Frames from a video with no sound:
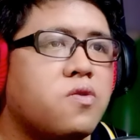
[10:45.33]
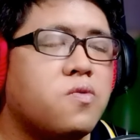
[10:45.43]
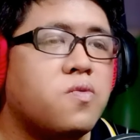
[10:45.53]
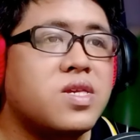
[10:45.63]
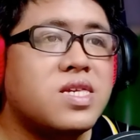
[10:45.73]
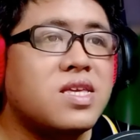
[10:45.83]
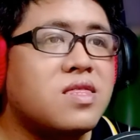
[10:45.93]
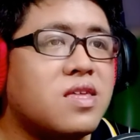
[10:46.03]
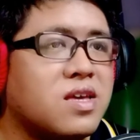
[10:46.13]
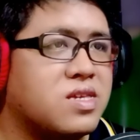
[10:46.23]
We see
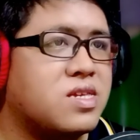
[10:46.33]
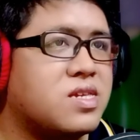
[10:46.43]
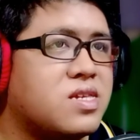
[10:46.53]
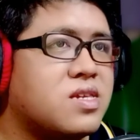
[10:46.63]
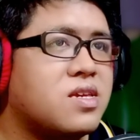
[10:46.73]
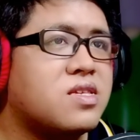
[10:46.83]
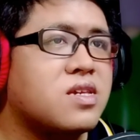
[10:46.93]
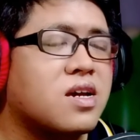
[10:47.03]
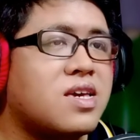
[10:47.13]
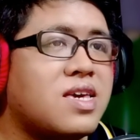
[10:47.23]
this. It's
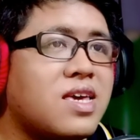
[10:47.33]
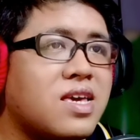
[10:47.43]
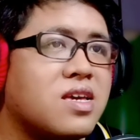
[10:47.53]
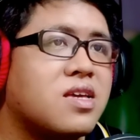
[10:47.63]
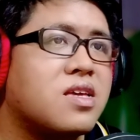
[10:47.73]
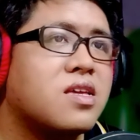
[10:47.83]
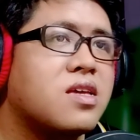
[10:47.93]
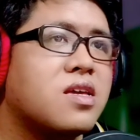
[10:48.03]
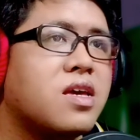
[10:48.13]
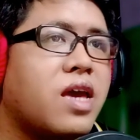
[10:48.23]
a key
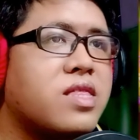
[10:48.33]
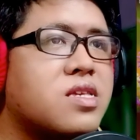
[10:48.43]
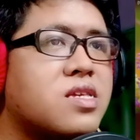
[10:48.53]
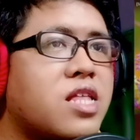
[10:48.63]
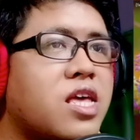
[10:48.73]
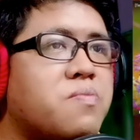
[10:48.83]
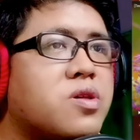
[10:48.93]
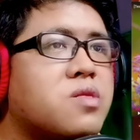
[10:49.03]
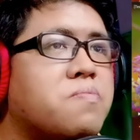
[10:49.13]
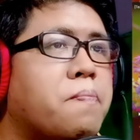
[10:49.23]
and it's
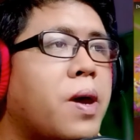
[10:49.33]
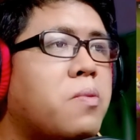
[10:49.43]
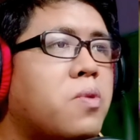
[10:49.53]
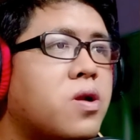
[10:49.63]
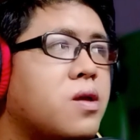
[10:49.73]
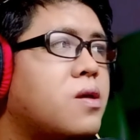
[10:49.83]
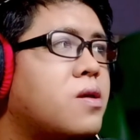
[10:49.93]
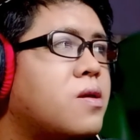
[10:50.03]
labeled memory.